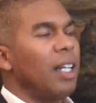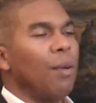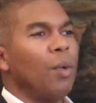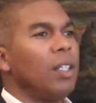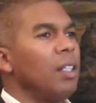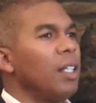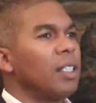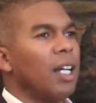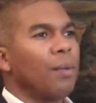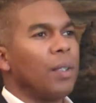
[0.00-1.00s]
And one of the
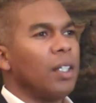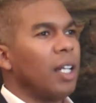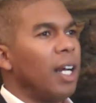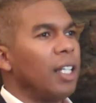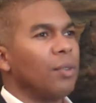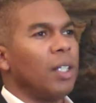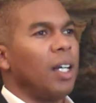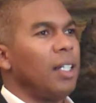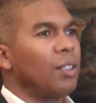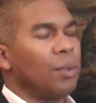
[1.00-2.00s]
things I realized with
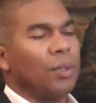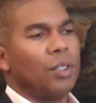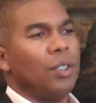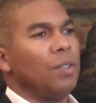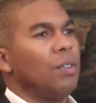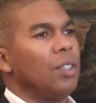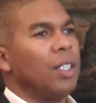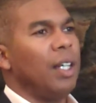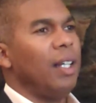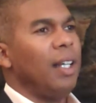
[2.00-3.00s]
high school students
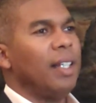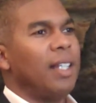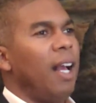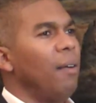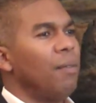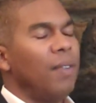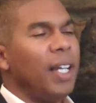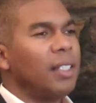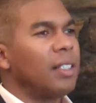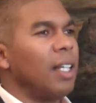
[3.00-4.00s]
is how
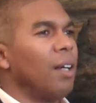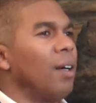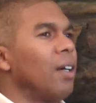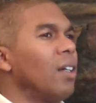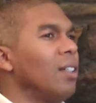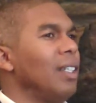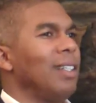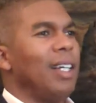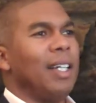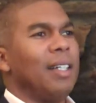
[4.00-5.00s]
advanced they are
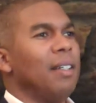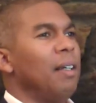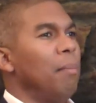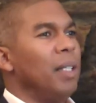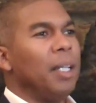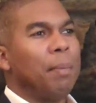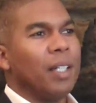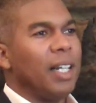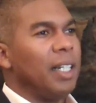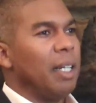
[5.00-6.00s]
in
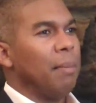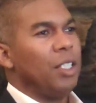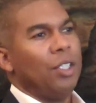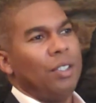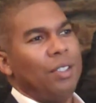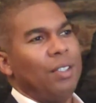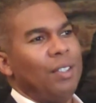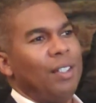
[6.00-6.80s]
manipulating images